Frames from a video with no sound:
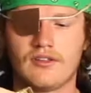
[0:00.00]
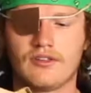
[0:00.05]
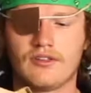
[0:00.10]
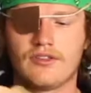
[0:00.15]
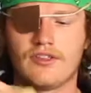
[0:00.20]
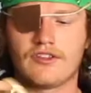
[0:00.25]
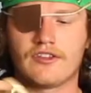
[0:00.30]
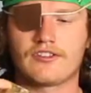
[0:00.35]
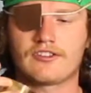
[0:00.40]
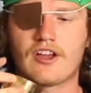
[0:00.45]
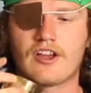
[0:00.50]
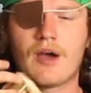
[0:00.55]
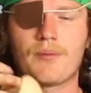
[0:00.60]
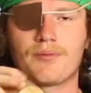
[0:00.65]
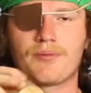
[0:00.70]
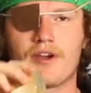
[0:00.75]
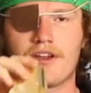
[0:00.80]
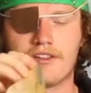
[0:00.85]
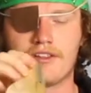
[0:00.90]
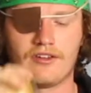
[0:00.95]
this top
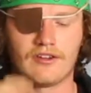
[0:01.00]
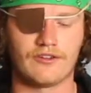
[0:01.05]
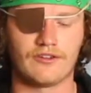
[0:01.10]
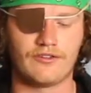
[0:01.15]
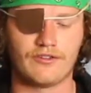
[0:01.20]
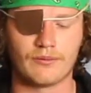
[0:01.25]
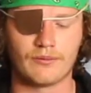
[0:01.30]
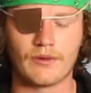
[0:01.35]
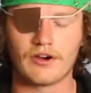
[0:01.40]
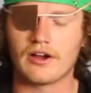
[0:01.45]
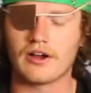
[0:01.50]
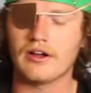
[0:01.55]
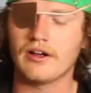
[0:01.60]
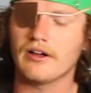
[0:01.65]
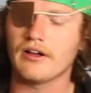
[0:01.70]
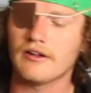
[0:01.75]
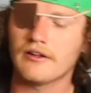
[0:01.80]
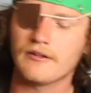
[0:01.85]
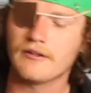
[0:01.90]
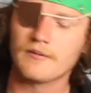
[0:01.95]
right here from
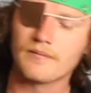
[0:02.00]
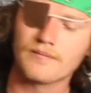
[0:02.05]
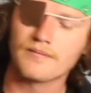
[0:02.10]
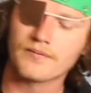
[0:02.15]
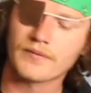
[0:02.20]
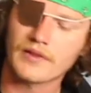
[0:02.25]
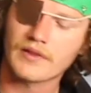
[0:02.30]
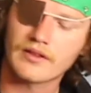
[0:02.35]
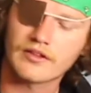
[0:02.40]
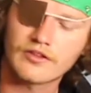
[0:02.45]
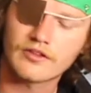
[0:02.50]
our